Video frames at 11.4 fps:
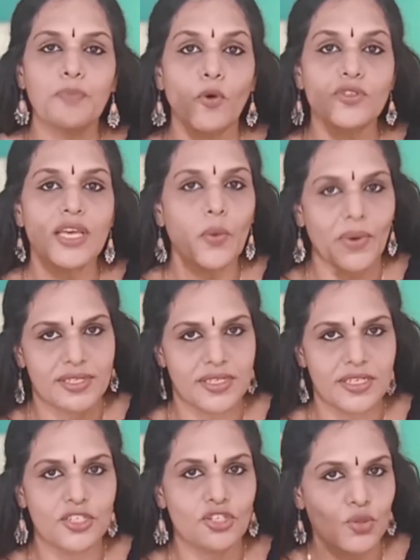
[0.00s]
posing
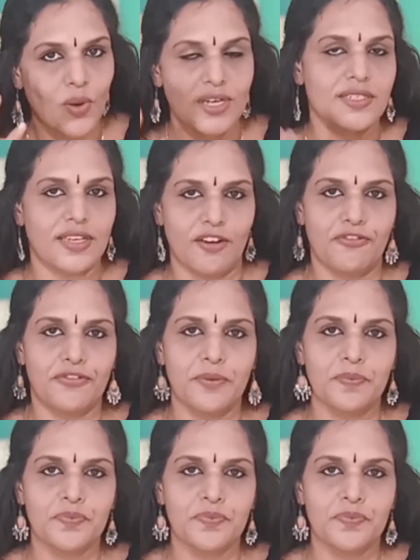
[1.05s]
questions to oneself.